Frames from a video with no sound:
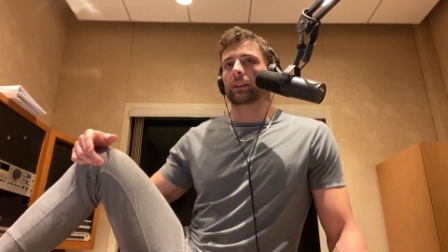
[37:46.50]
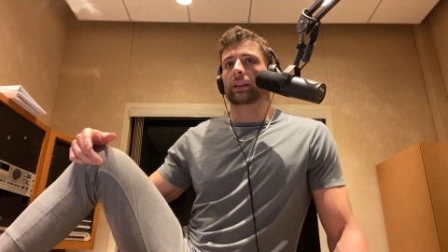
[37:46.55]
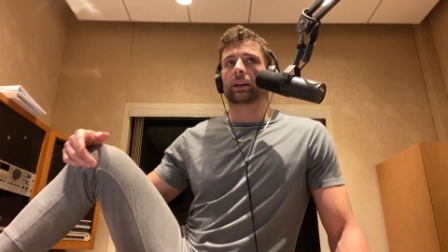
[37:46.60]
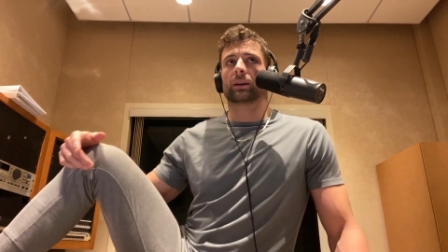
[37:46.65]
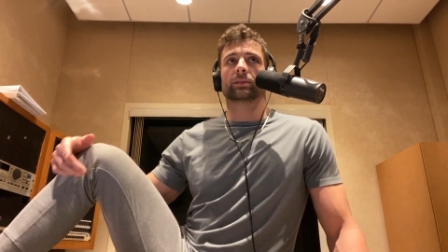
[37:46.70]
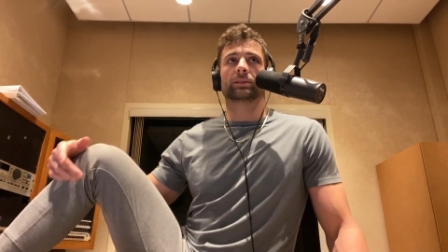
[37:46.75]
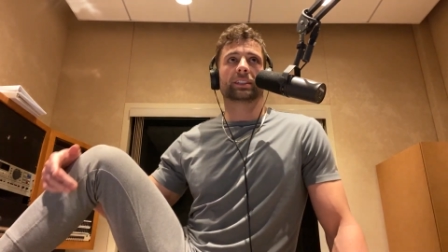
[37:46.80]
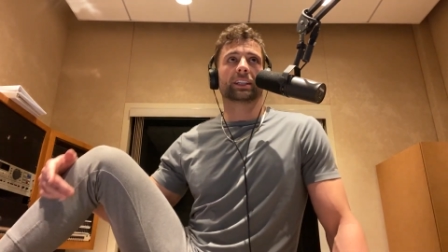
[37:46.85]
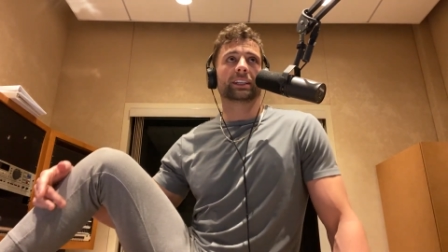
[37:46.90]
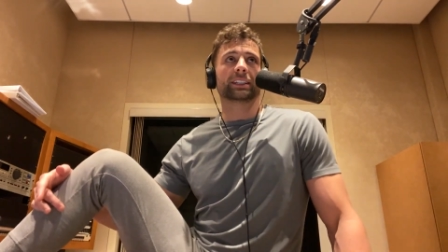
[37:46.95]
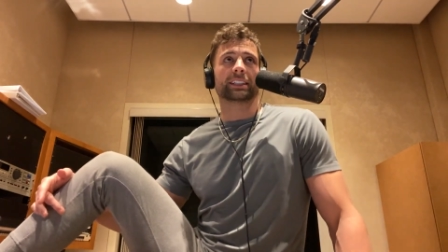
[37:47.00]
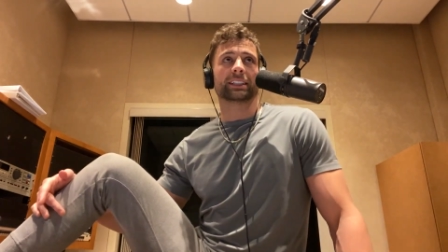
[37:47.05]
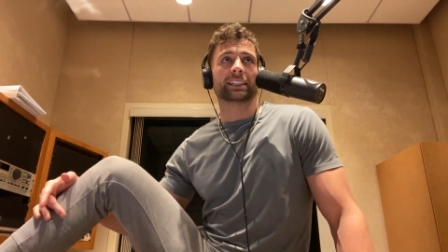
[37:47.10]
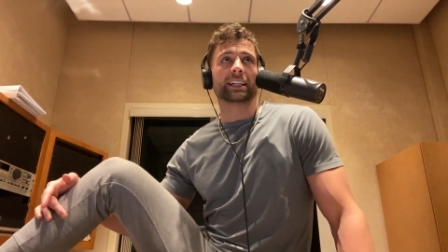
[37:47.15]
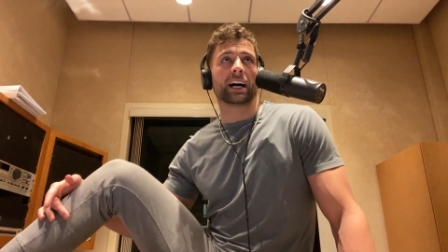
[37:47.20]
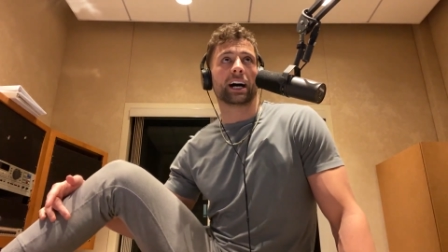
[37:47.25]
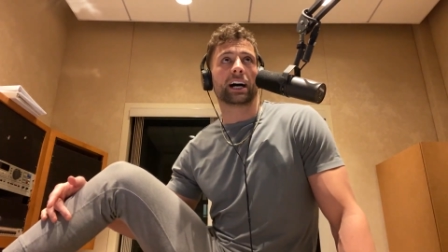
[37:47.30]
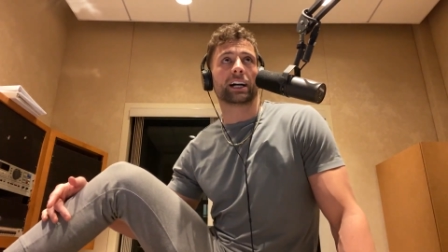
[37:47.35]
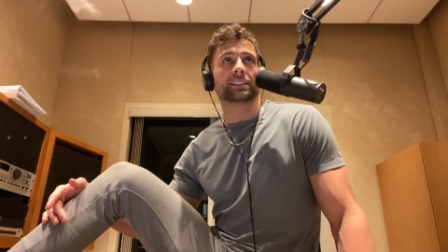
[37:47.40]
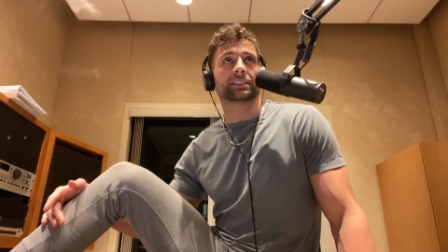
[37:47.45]
It was like
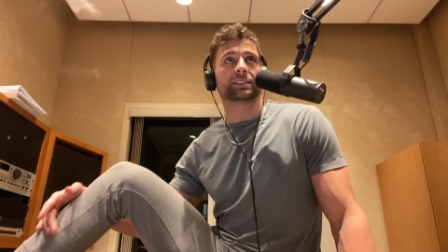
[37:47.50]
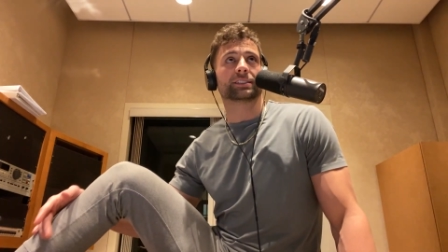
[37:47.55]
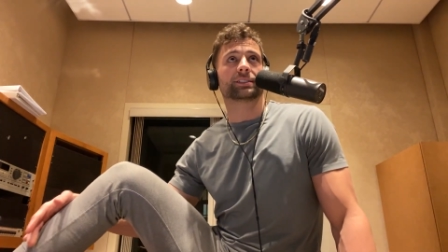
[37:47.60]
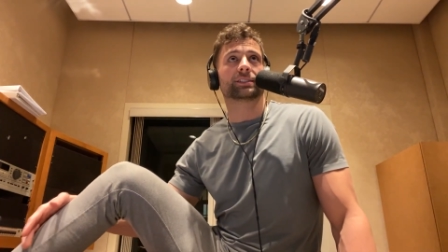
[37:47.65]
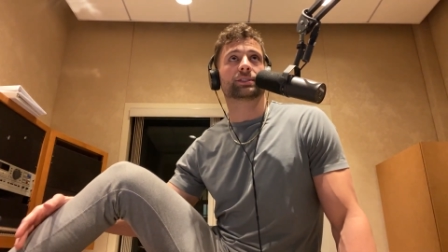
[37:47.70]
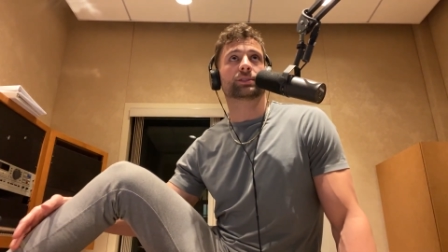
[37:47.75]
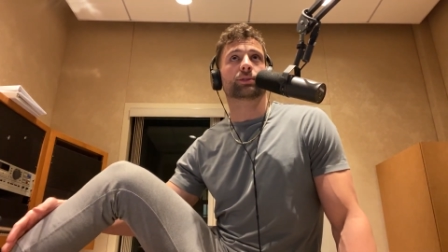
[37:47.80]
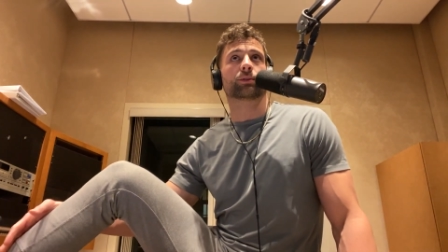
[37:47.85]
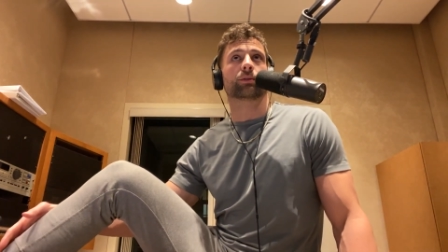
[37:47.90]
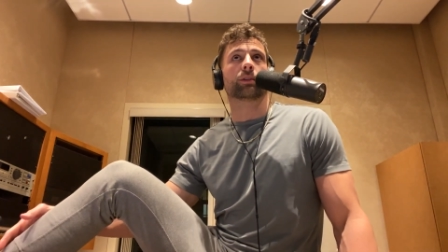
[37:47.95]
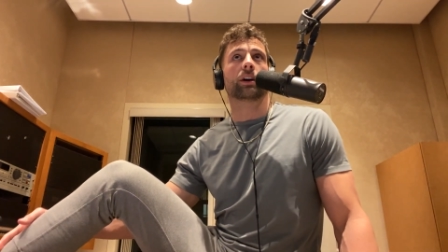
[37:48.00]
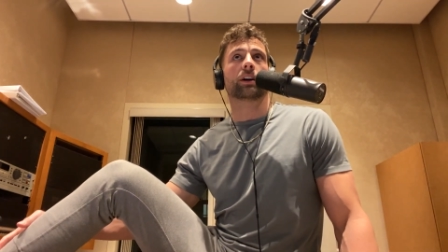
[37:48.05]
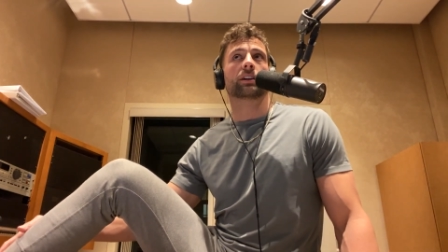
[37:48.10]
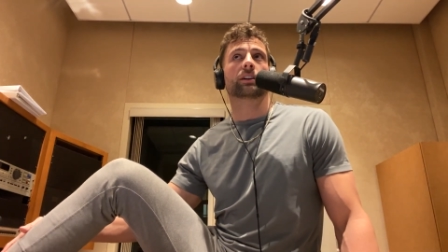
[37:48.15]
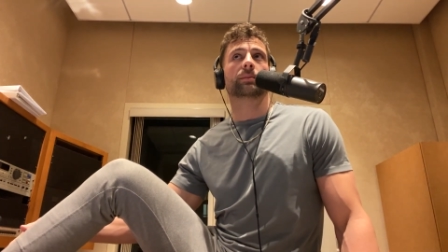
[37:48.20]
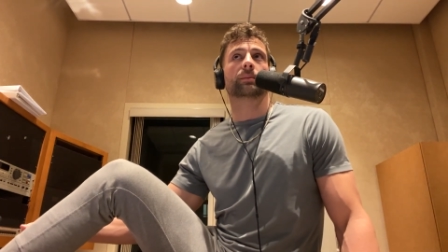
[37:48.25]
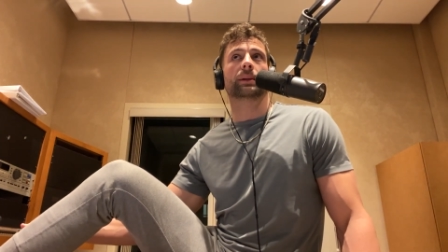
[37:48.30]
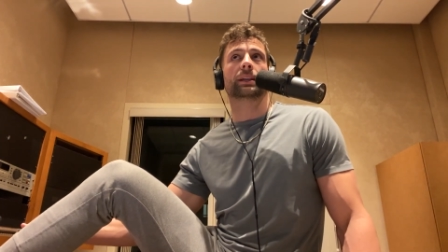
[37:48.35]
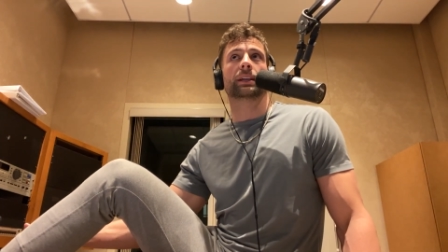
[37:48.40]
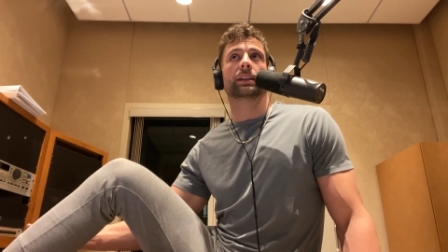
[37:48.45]
God
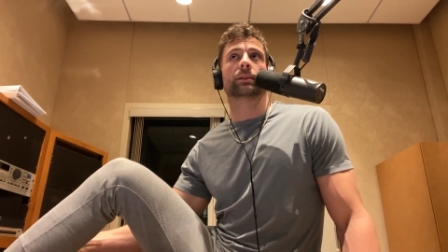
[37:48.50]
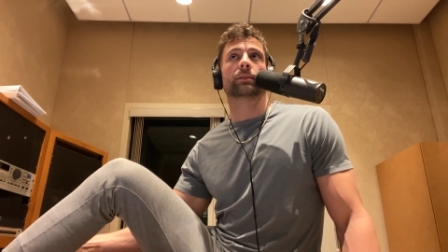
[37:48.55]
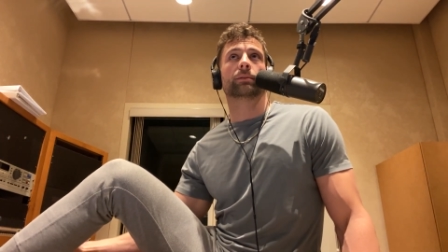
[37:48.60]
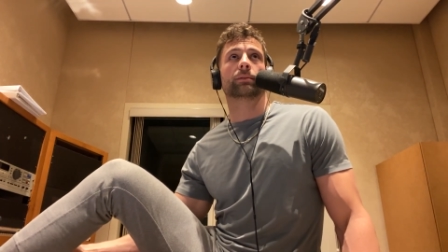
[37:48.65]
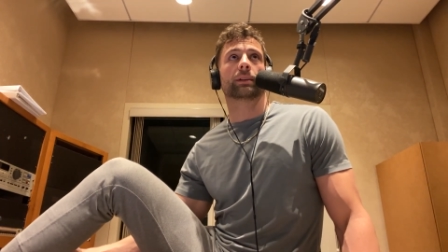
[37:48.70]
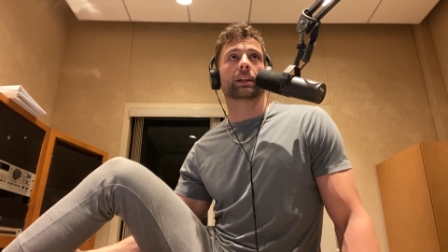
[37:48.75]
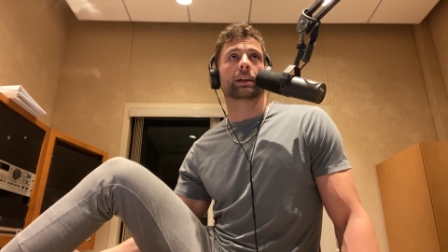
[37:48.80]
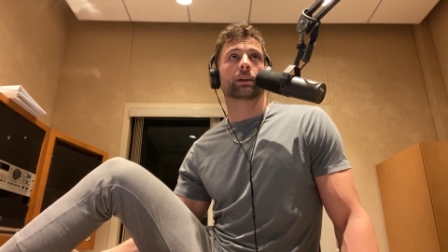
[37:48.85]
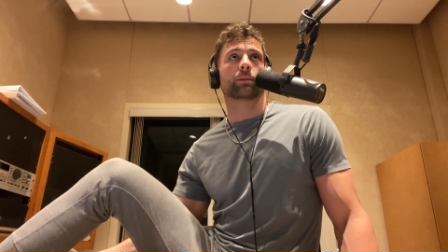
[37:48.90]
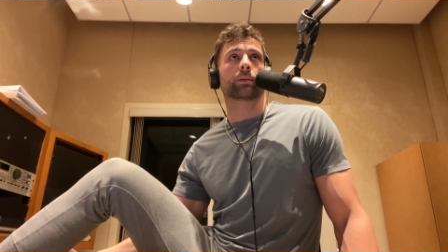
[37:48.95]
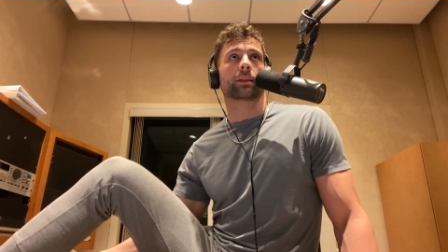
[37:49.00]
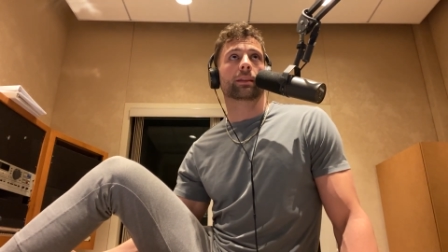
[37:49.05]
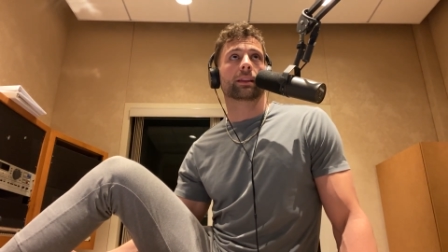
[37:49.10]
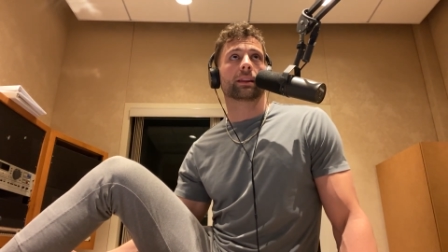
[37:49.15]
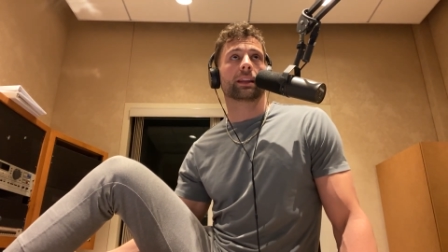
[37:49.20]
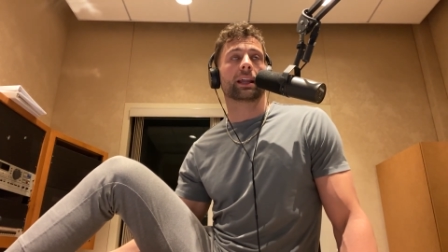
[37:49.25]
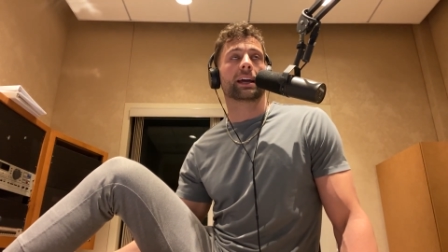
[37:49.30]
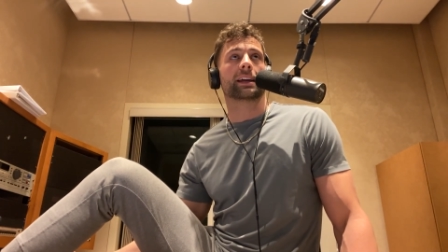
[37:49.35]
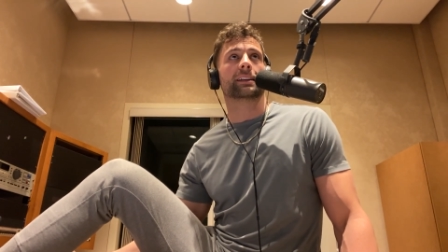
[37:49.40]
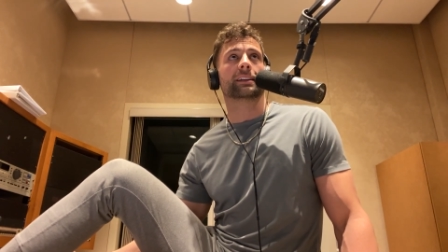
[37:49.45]
struck me like with
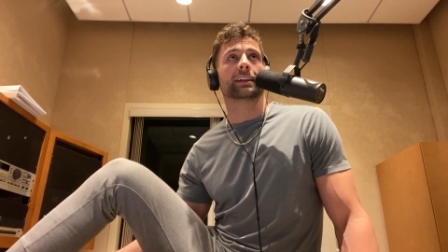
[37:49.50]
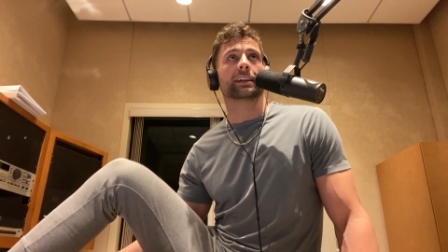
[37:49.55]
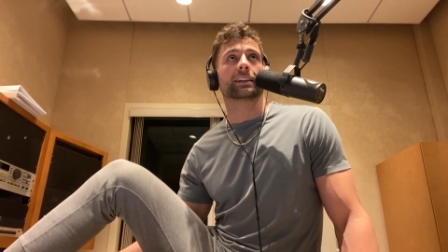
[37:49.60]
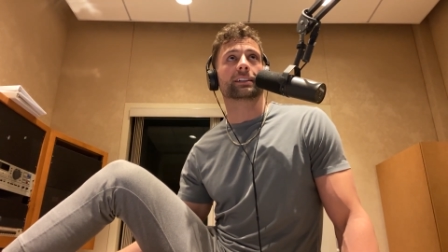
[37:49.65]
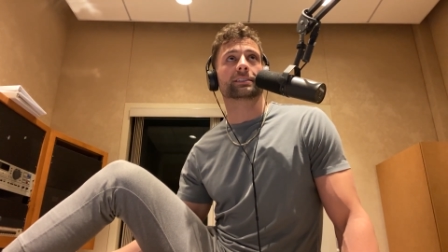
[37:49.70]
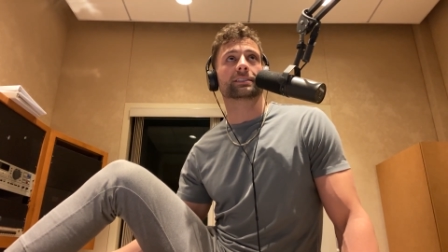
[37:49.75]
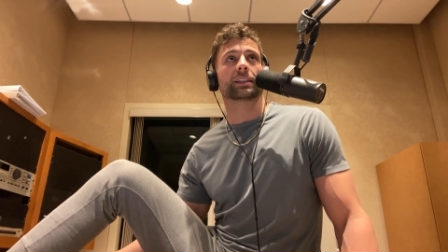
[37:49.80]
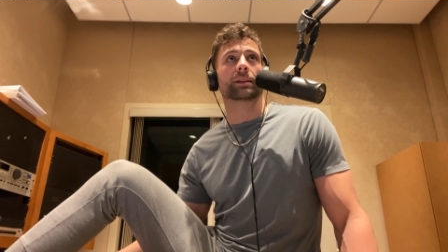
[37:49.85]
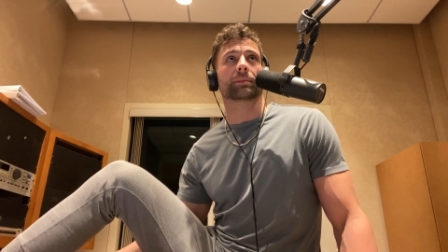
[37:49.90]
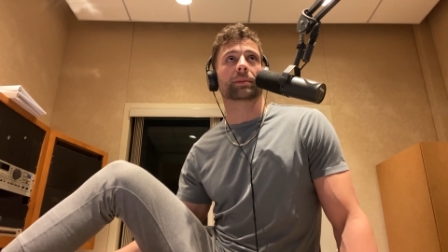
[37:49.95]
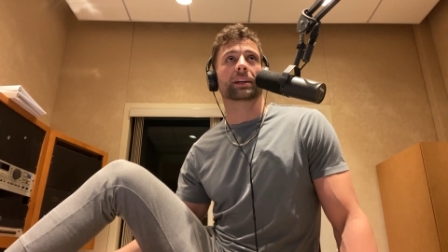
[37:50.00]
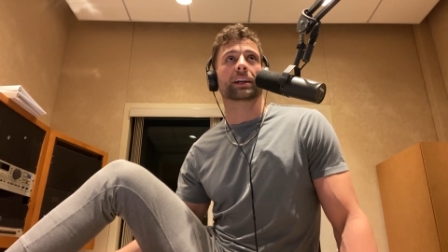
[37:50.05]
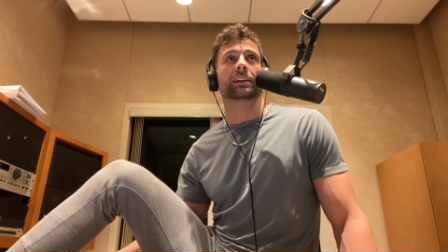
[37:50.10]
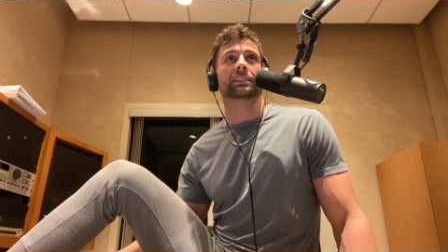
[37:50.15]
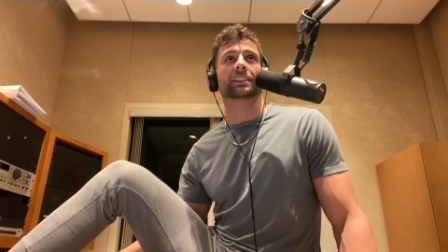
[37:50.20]
lightning or something.